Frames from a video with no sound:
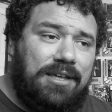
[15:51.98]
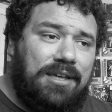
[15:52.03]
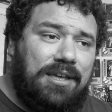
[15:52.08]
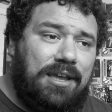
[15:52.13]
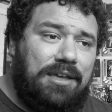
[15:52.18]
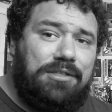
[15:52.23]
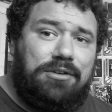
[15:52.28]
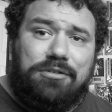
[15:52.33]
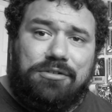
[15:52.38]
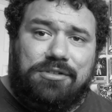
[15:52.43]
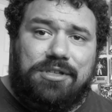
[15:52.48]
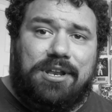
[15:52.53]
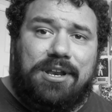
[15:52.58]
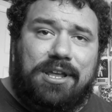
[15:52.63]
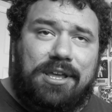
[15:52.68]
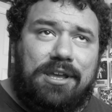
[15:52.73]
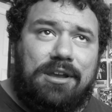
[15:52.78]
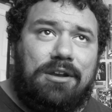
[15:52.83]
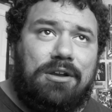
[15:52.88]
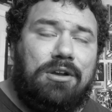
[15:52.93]
And they're
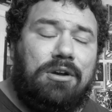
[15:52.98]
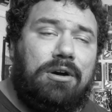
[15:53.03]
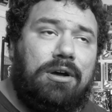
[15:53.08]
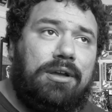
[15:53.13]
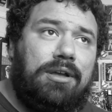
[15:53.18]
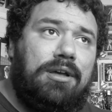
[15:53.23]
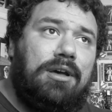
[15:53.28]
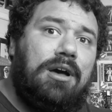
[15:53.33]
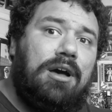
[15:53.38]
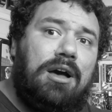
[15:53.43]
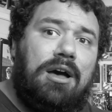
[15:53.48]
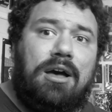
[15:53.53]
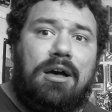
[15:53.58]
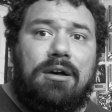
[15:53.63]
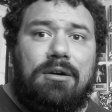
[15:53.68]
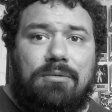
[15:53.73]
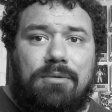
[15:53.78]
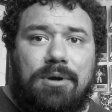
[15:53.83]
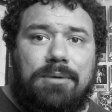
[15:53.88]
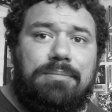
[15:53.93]
sitting here going,
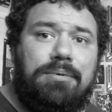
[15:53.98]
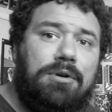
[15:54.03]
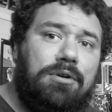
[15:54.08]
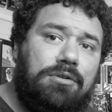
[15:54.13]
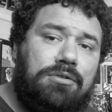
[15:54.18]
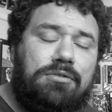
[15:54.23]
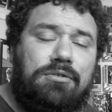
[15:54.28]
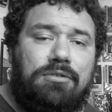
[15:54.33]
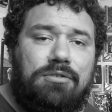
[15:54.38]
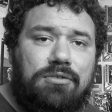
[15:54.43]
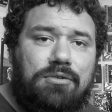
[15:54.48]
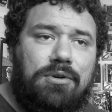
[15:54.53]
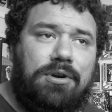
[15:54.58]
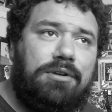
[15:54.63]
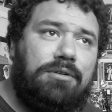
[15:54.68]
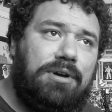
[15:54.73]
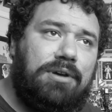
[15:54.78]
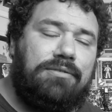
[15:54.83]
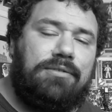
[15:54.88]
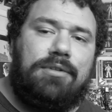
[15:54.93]
what personal
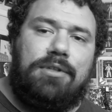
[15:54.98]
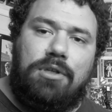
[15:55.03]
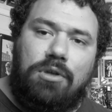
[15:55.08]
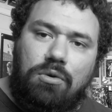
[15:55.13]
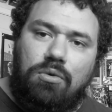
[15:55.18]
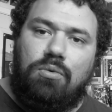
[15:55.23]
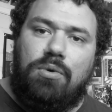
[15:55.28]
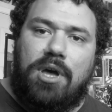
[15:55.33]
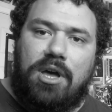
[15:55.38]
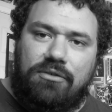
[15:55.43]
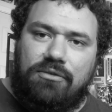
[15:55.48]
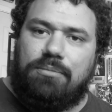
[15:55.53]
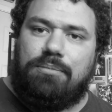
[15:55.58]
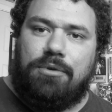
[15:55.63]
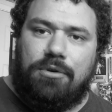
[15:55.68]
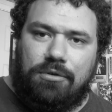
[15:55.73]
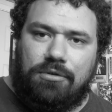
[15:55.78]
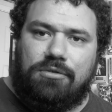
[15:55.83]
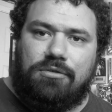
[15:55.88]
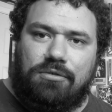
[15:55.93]
story do I have? You have a
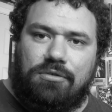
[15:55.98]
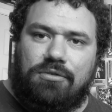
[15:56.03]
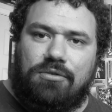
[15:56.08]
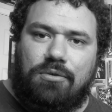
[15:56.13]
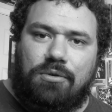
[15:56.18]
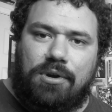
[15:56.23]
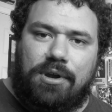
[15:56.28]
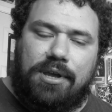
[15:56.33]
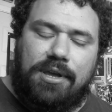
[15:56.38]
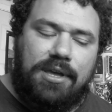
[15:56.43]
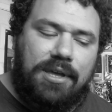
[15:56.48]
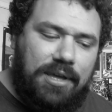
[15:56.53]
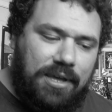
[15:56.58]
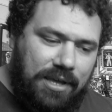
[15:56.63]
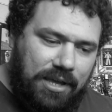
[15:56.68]
personal story.